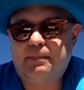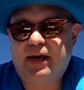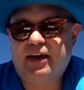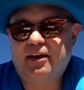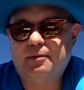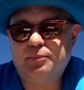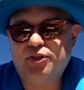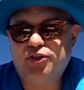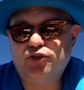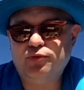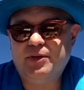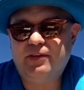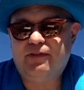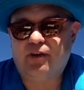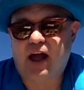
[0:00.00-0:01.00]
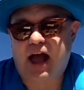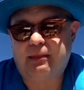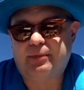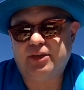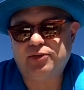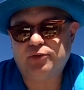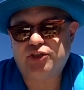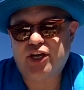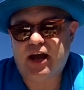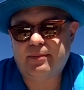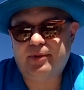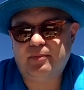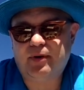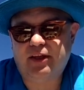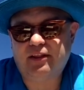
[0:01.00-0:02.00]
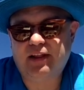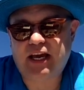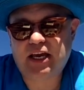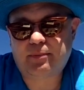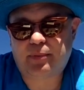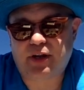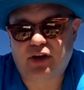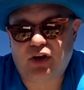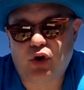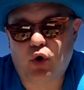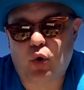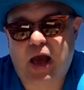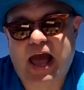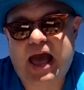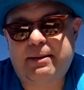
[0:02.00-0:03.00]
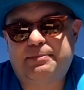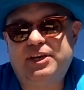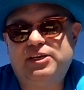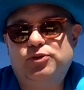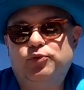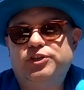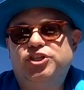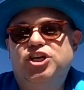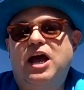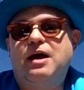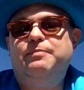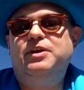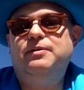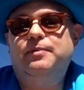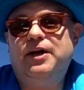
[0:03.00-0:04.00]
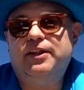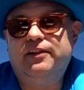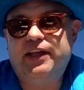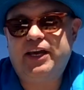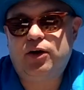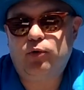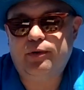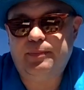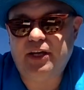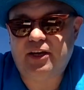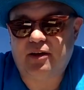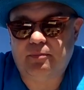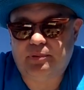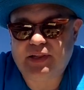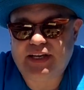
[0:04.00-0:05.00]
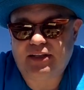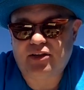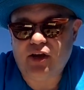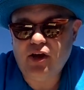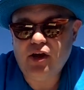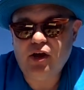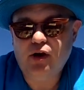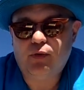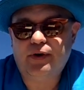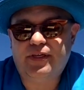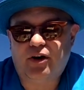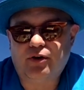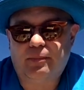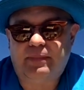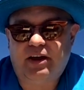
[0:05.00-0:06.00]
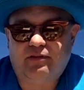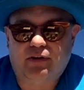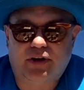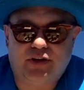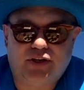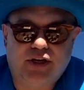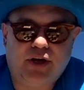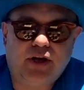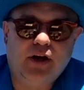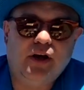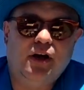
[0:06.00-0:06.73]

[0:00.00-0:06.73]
Musubi for Appies with Chappy by the lake, but no Appies with Chappy by the lake would be complete without a beverage.